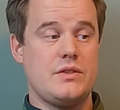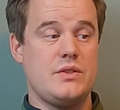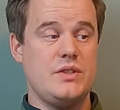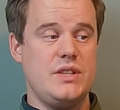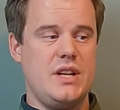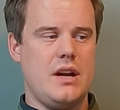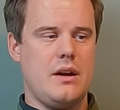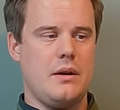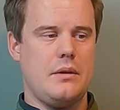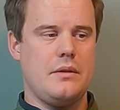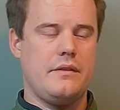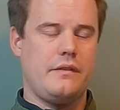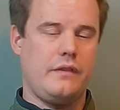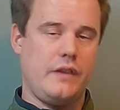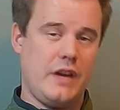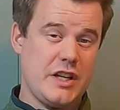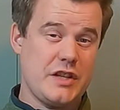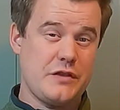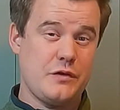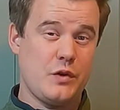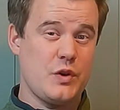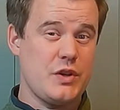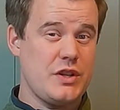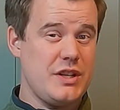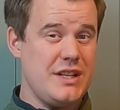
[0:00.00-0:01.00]
yeah,
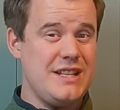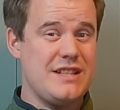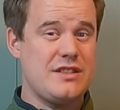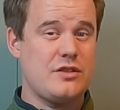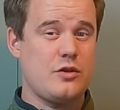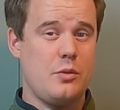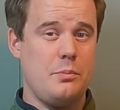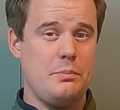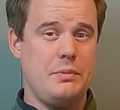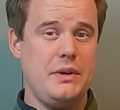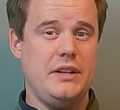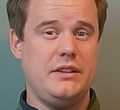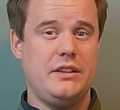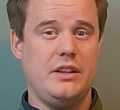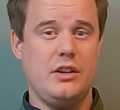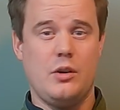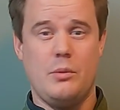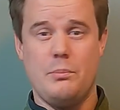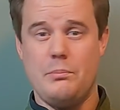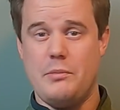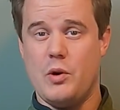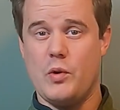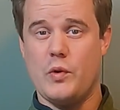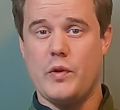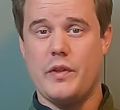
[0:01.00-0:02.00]
Flashforge is competing on
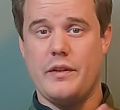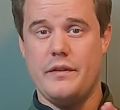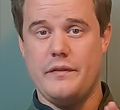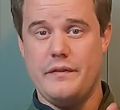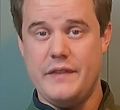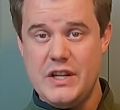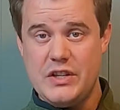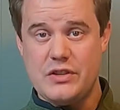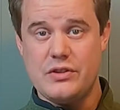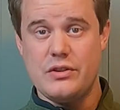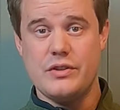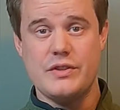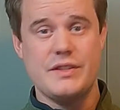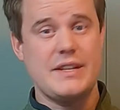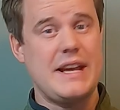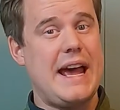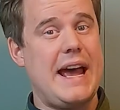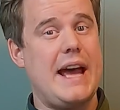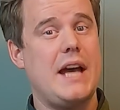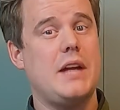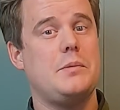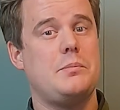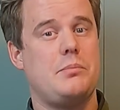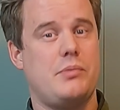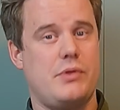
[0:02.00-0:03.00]
both features
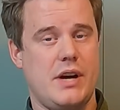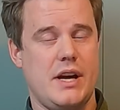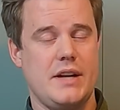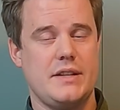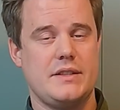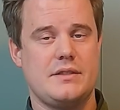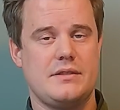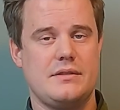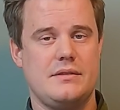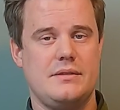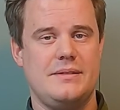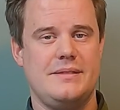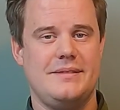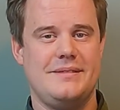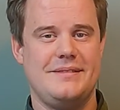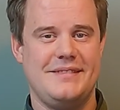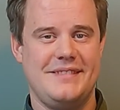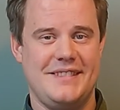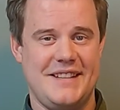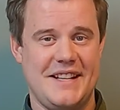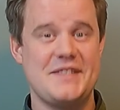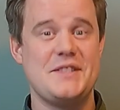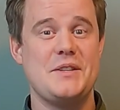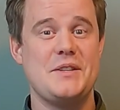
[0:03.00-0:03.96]
and price. That's